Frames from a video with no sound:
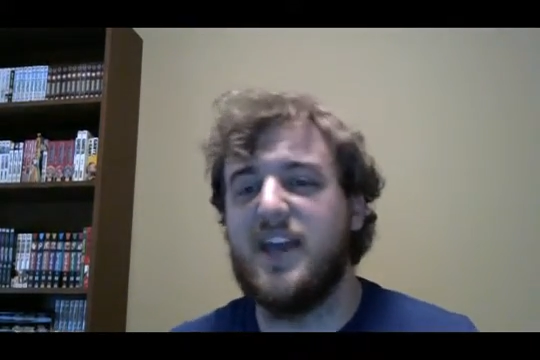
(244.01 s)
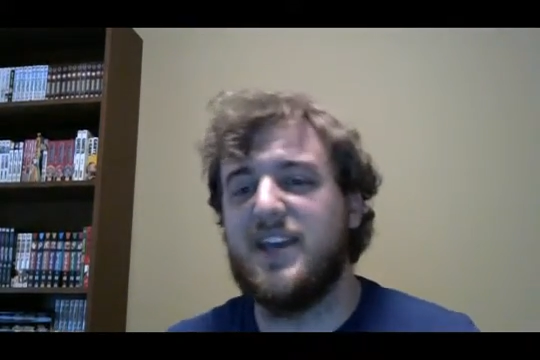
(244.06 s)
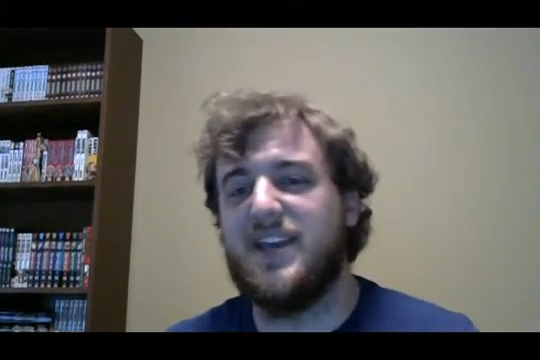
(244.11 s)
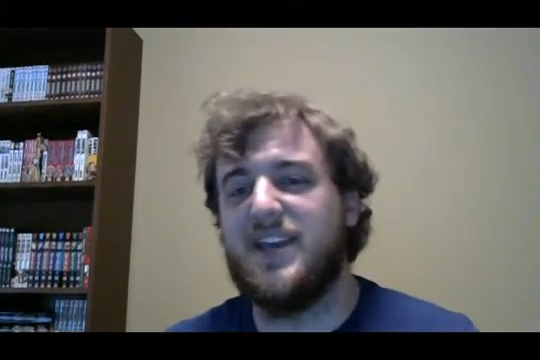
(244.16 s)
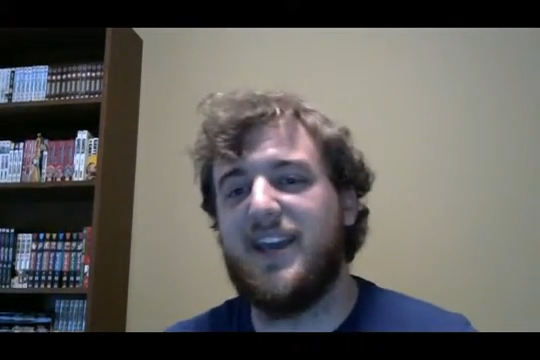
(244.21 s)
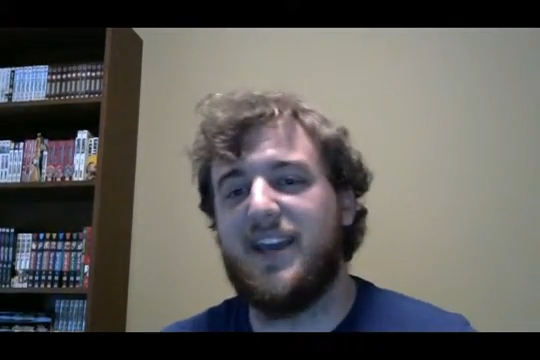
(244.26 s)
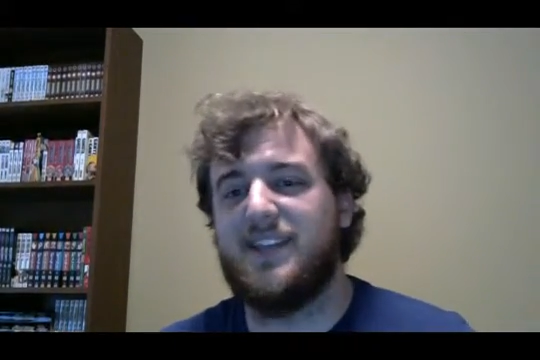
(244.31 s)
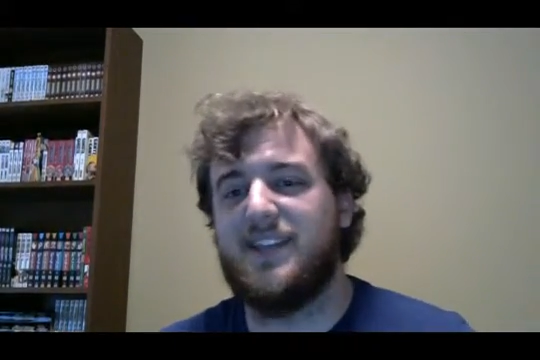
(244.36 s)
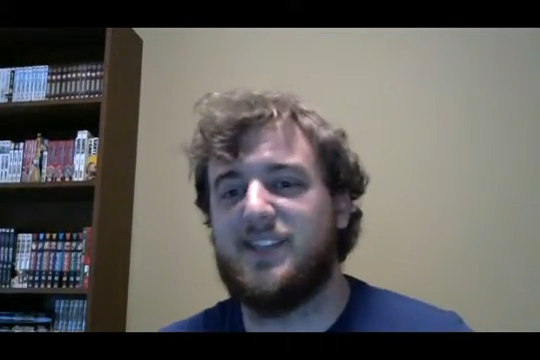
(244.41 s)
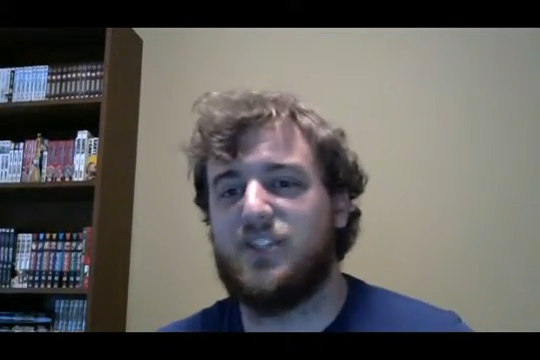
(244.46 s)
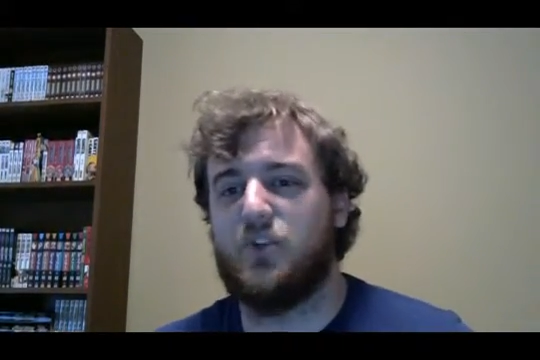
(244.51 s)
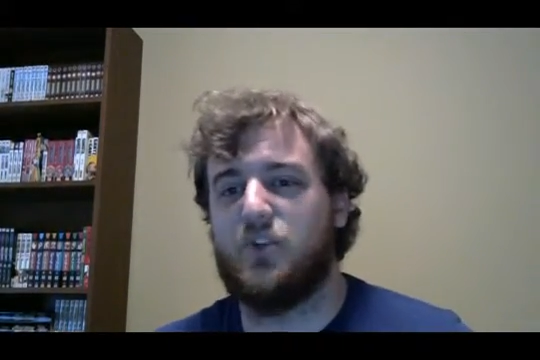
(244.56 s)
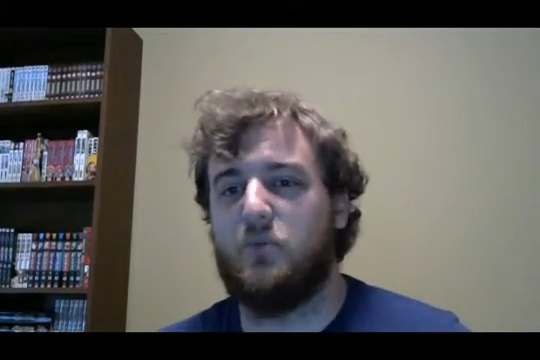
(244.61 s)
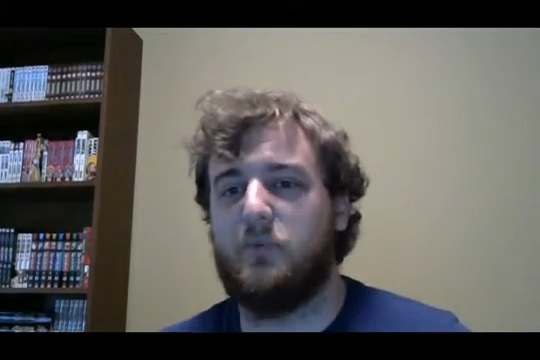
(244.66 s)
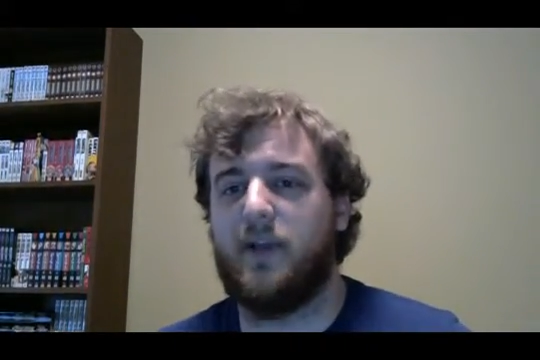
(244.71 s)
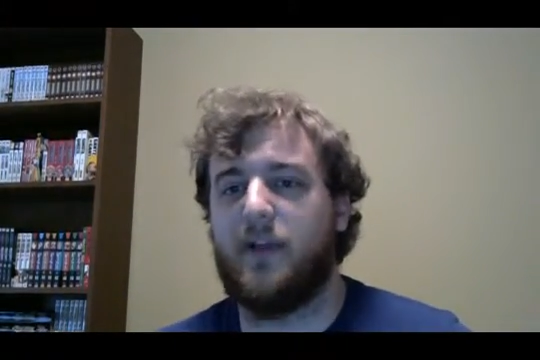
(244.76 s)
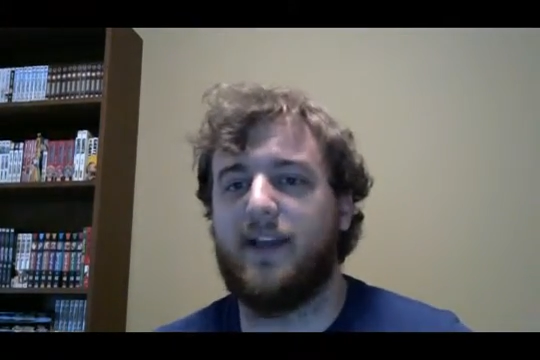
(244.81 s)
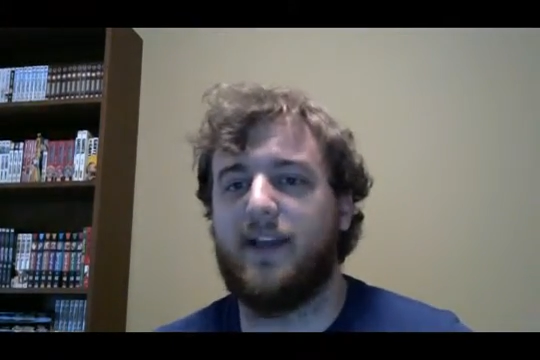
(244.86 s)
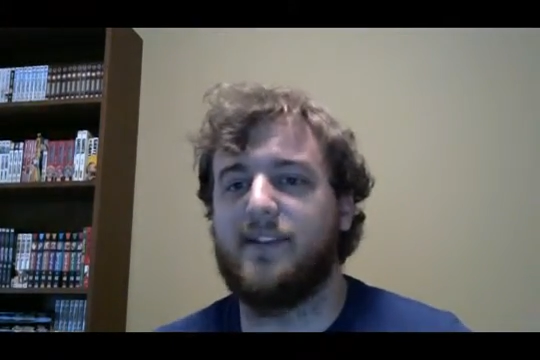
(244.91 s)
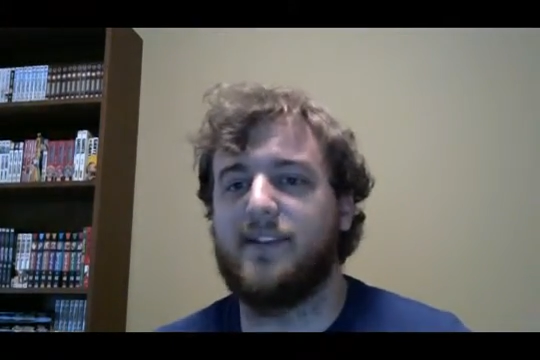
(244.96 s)
He has his
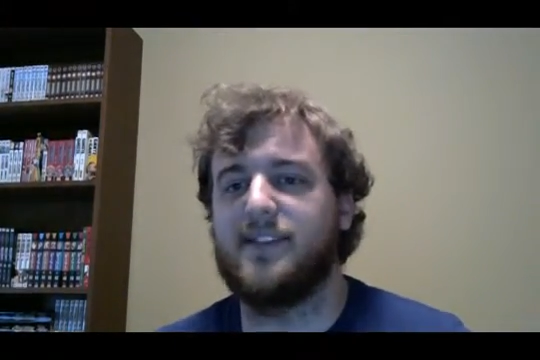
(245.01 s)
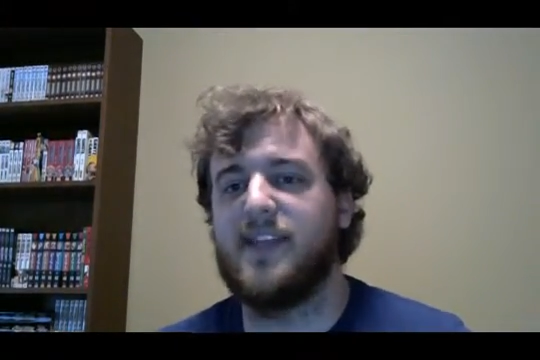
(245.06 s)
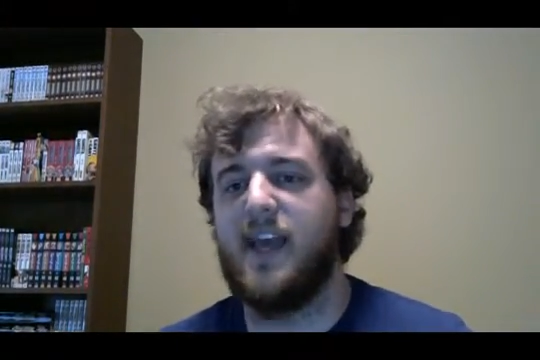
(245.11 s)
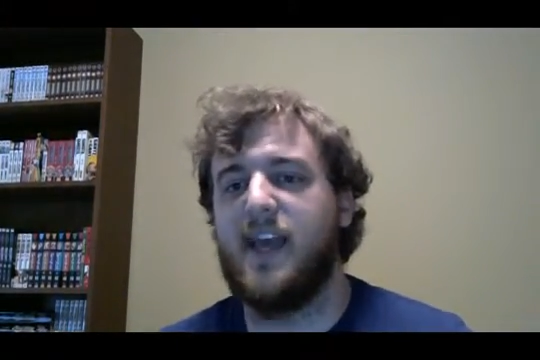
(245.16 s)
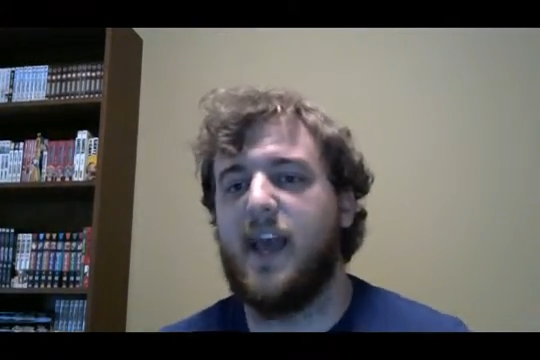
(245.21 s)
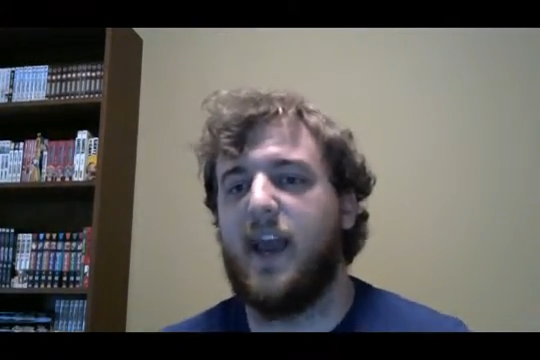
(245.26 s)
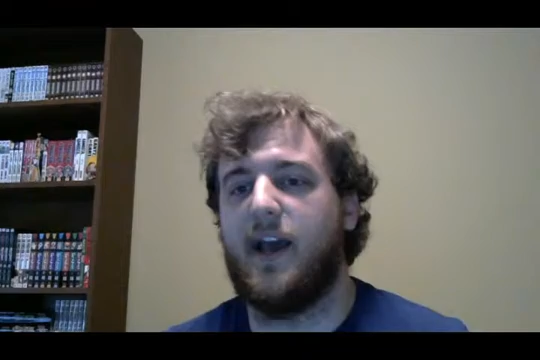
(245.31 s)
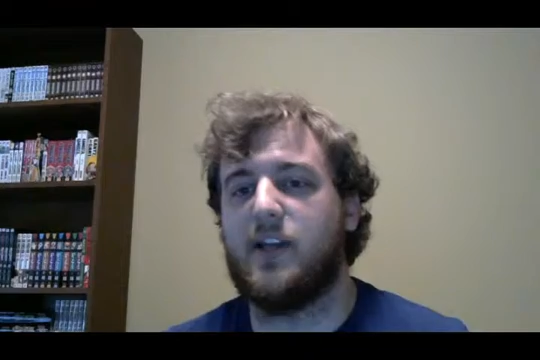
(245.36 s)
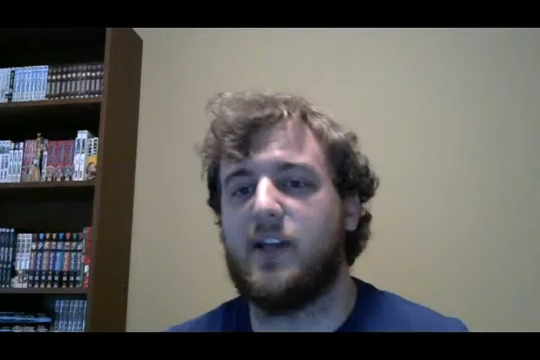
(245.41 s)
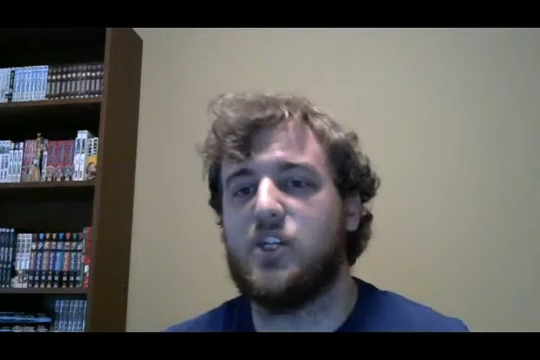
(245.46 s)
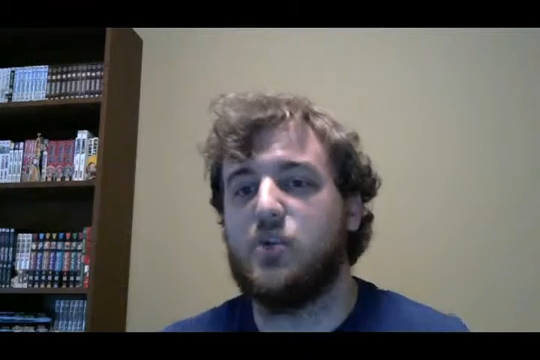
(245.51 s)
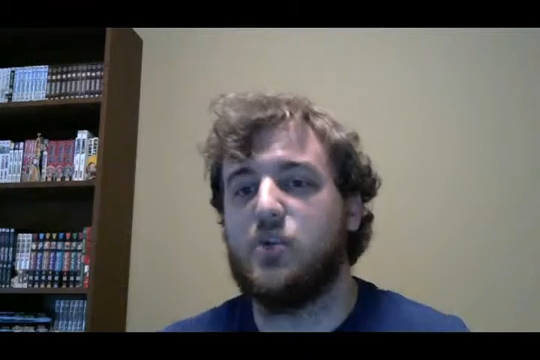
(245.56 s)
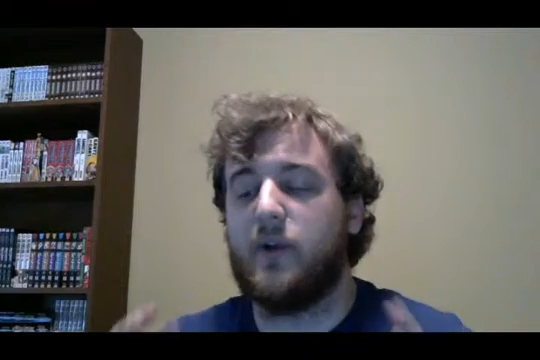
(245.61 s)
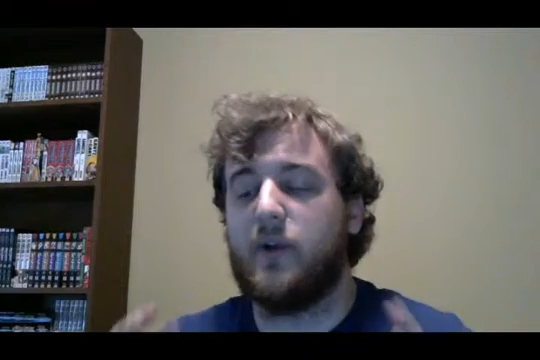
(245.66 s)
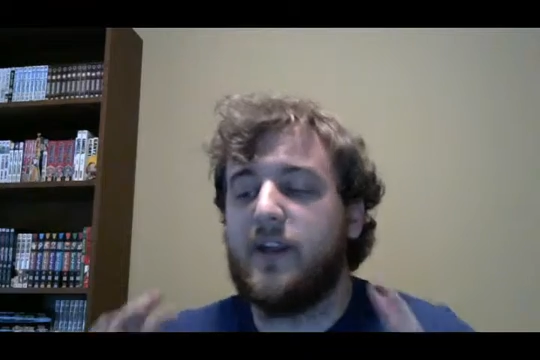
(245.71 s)
own plans. Actually,